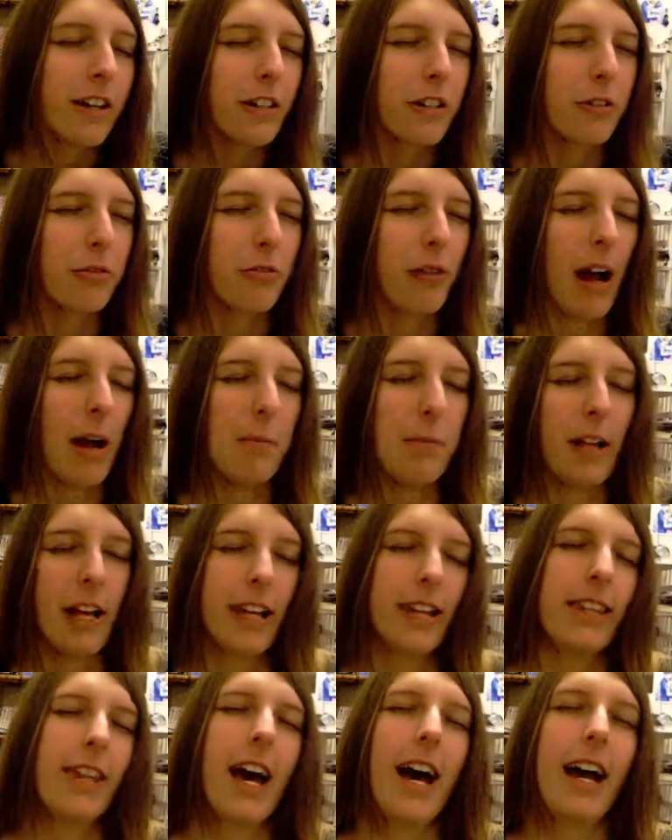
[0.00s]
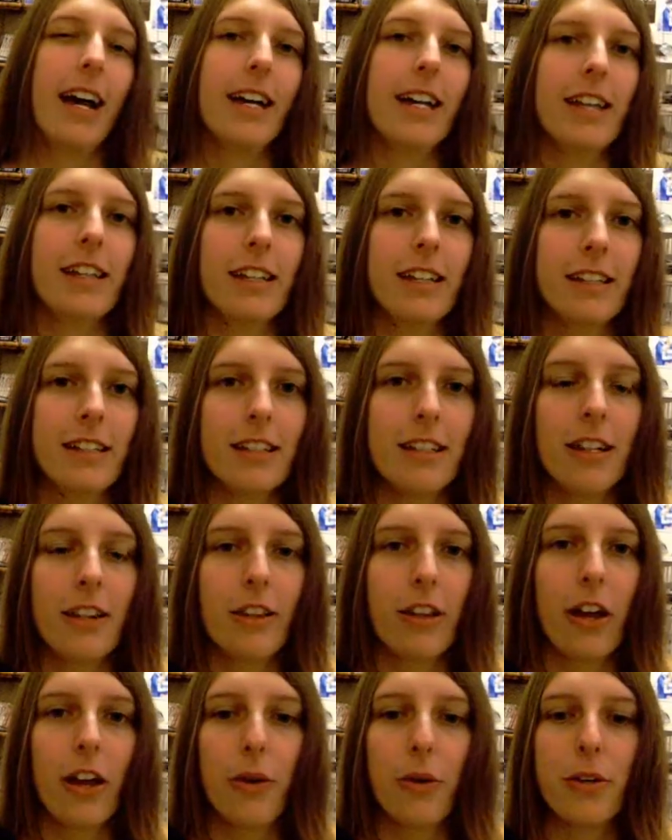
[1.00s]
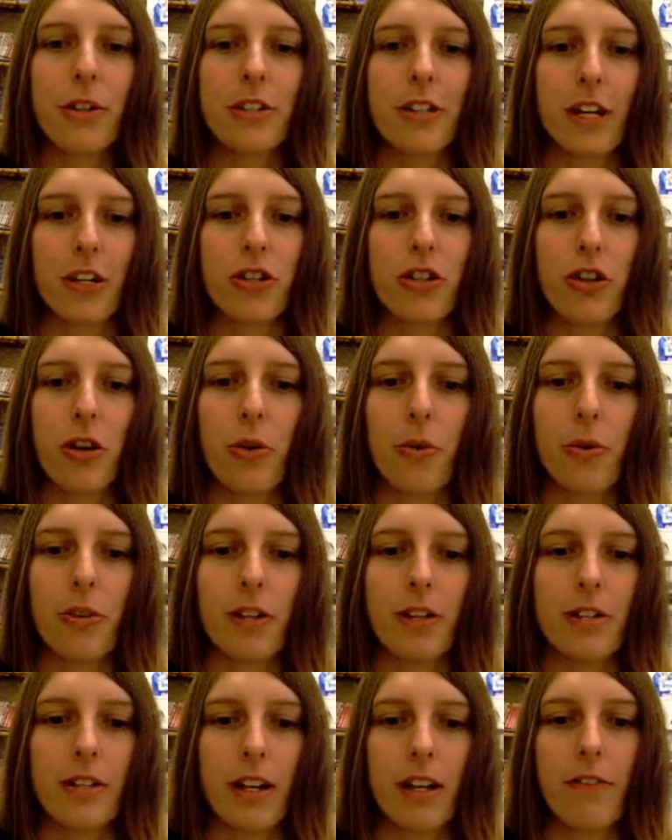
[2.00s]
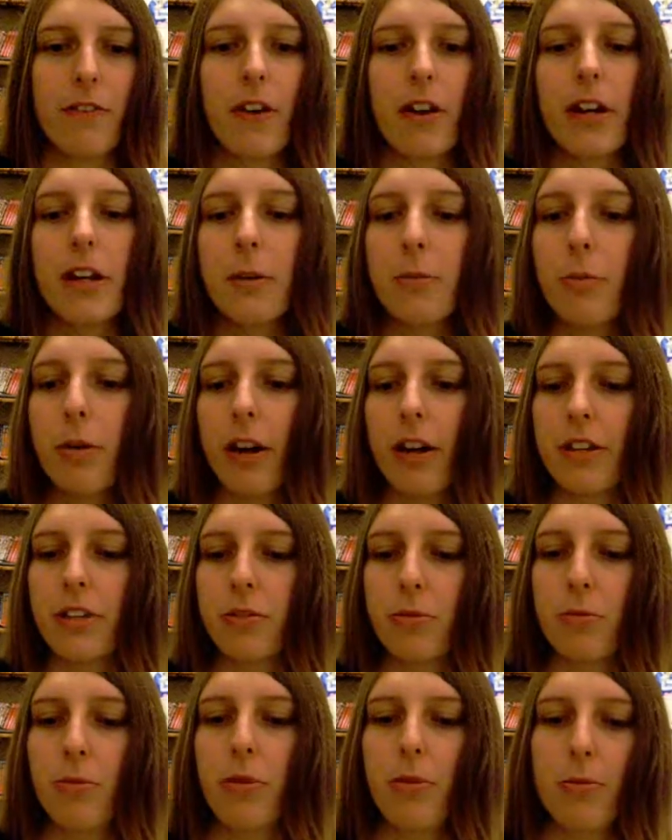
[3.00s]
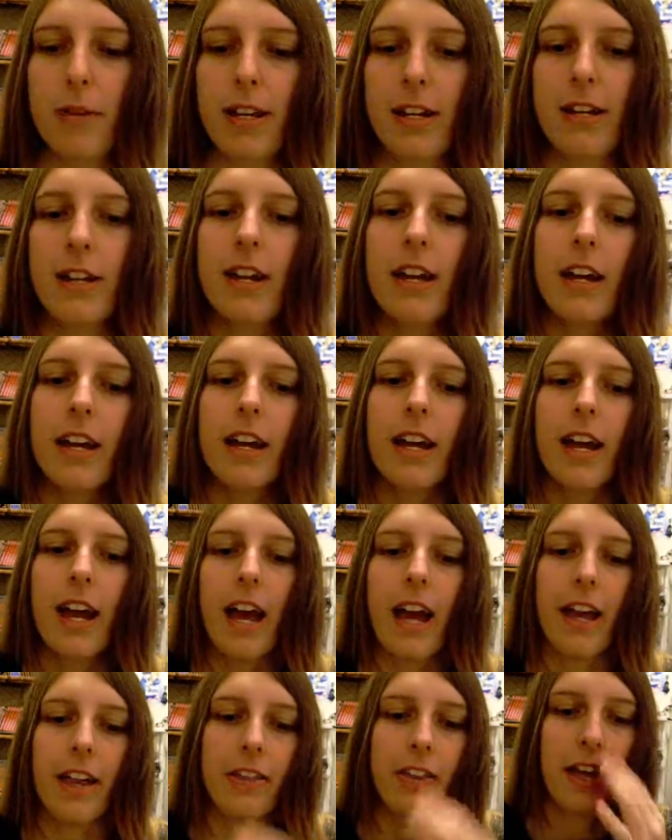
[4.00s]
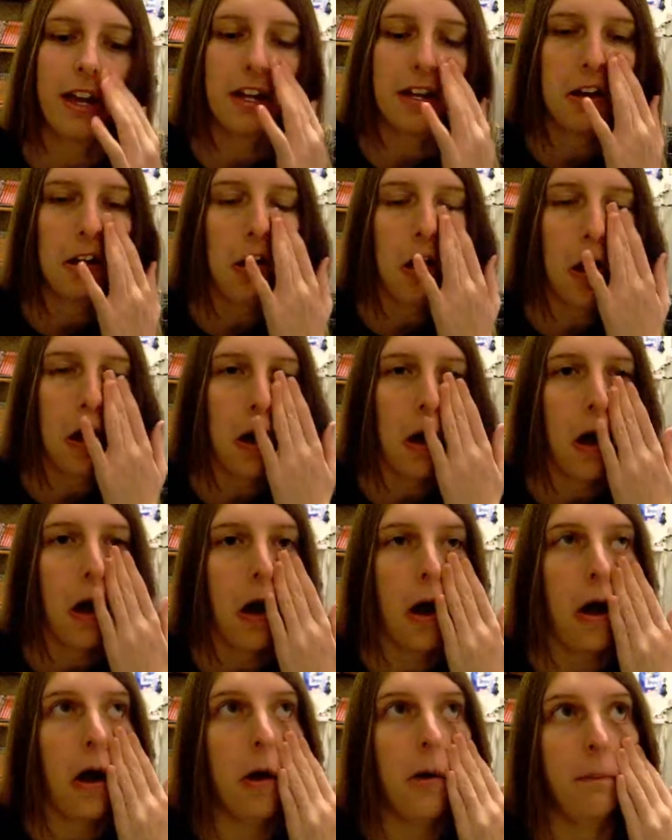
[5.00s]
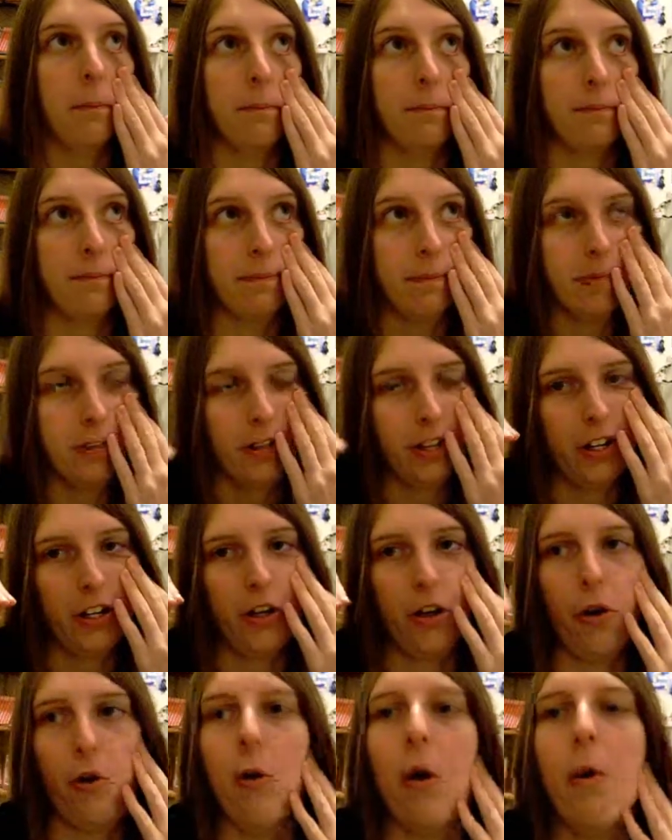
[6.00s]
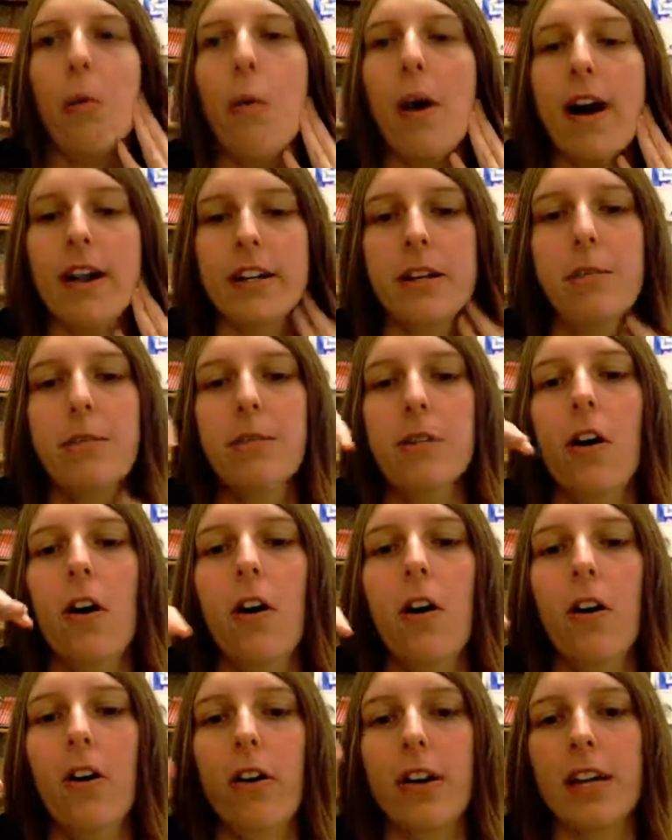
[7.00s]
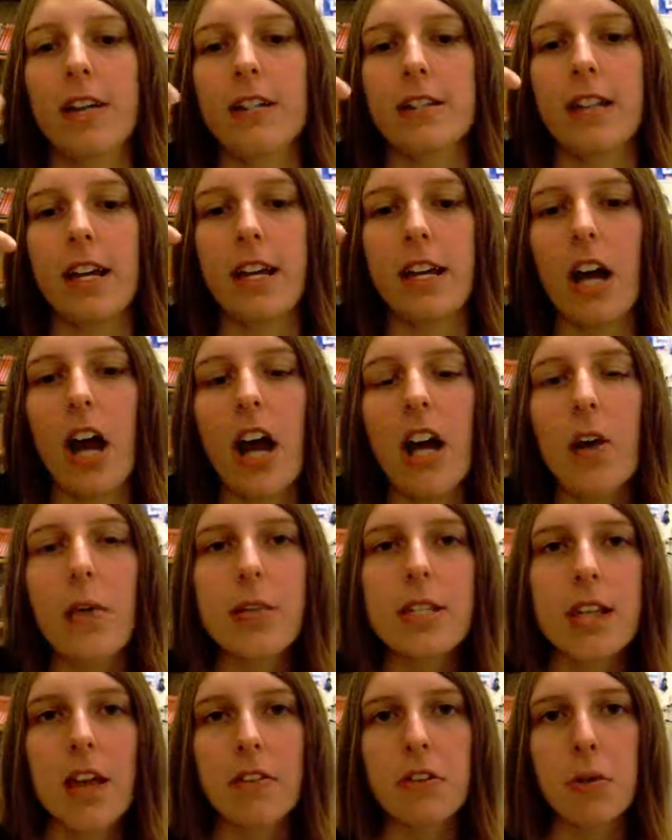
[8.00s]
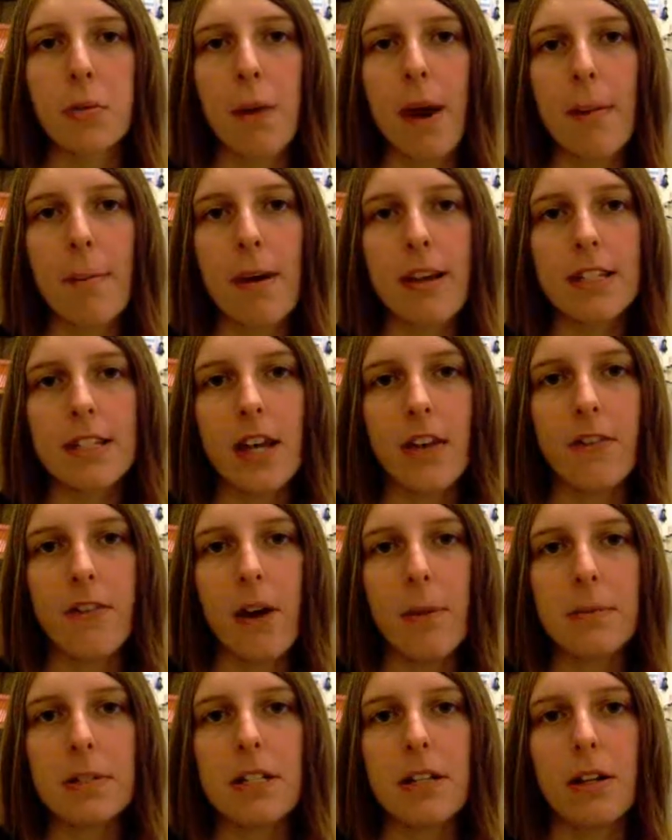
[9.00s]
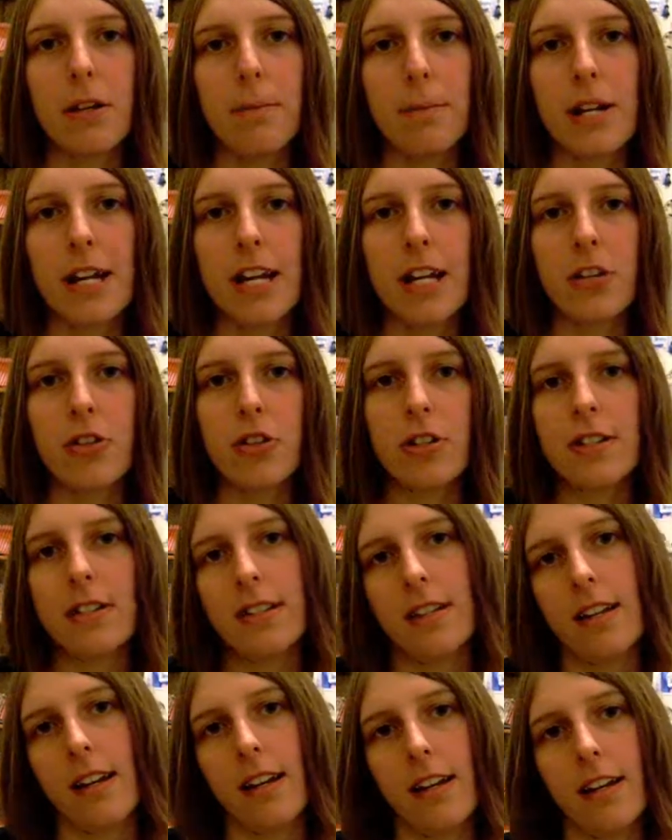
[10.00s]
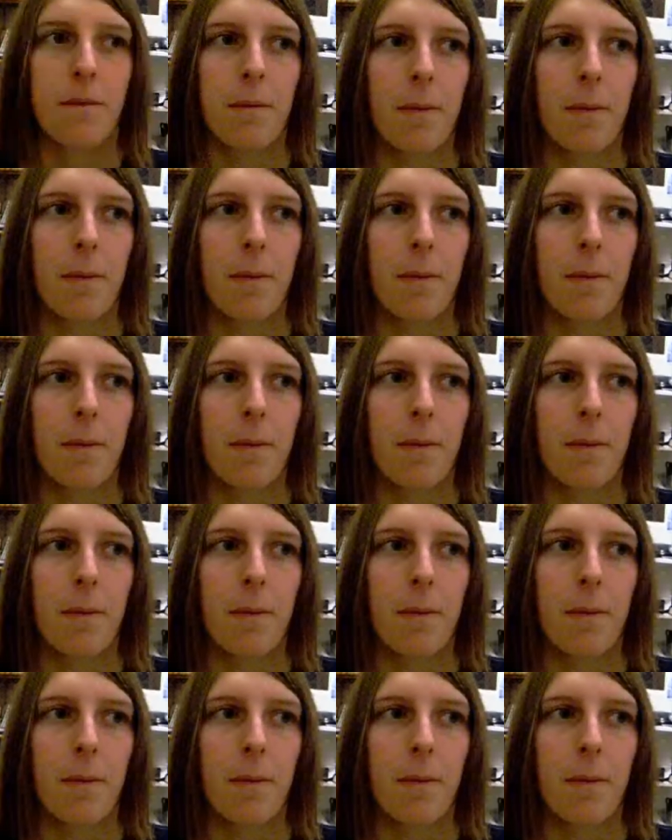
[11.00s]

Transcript: crap like that, and they always like show this like very depressed woman and like a wind-up doll, and it's like I always have to wind myself up to be interested.